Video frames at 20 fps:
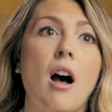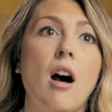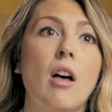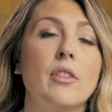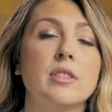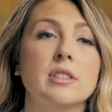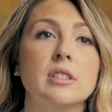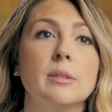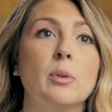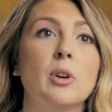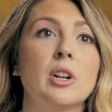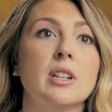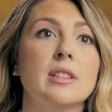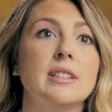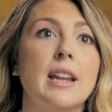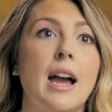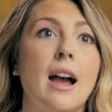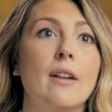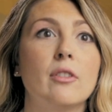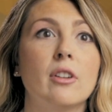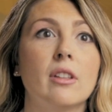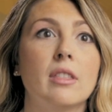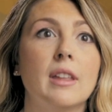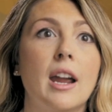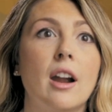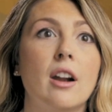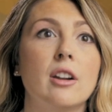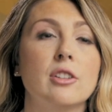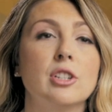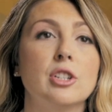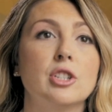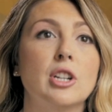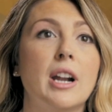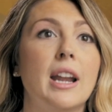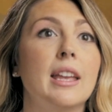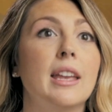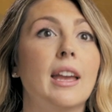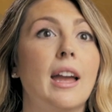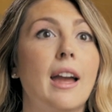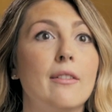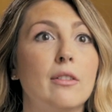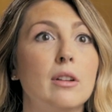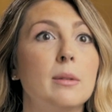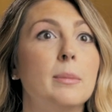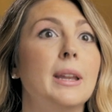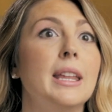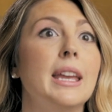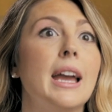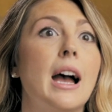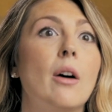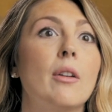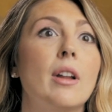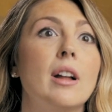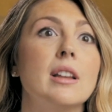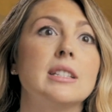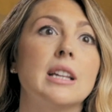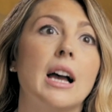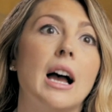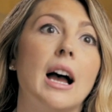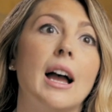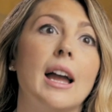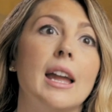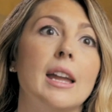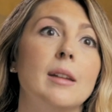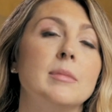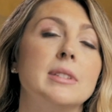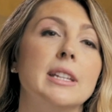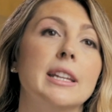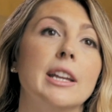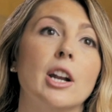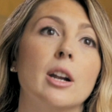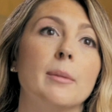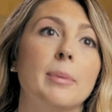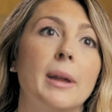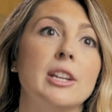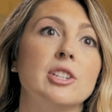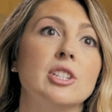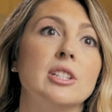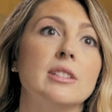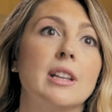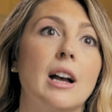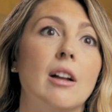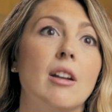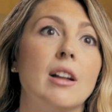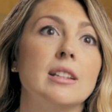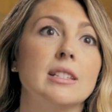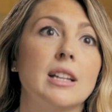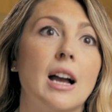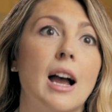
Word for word: all the support staff are there to try to get everybody out on time, to get our patients out on